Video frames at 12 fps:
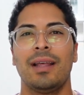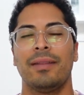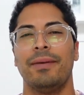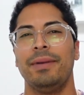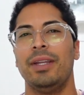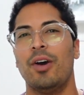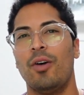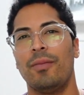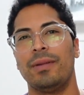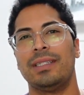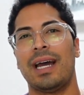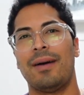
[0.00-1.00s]
Let me know
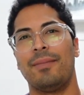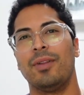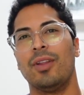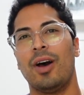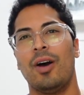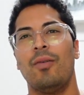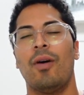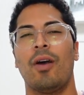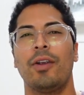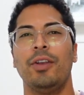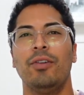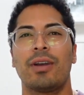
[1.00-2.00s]
down below.
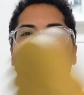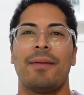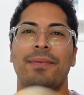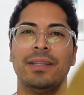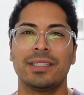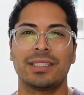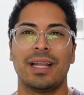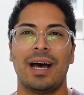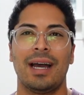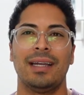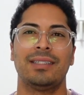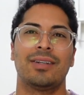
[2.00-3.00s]
Are you copping the
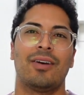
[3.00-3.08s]
slides?